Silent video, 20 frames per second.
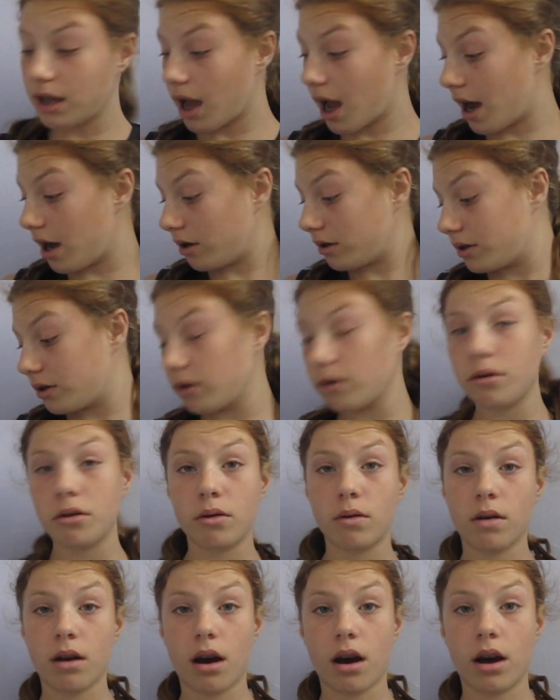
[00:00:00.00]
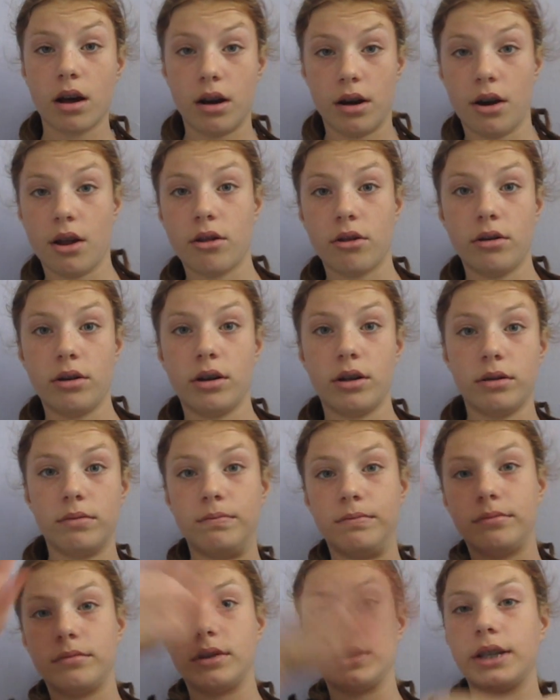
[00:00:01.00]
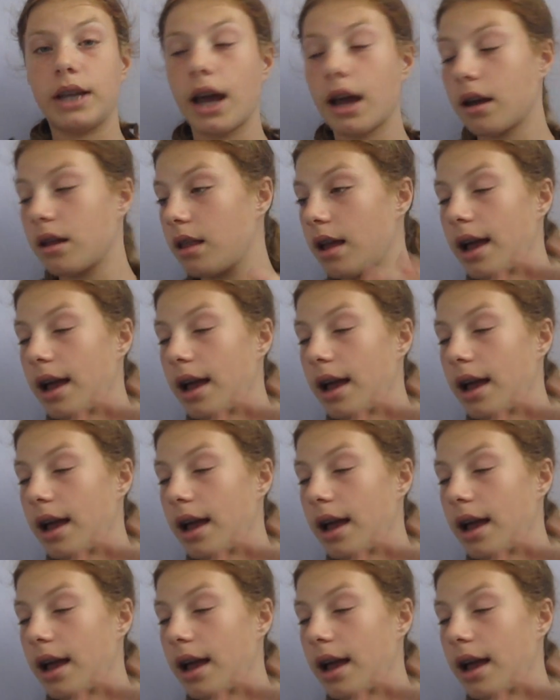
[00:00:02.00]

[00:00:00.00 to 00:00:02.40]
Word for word: I also got another stack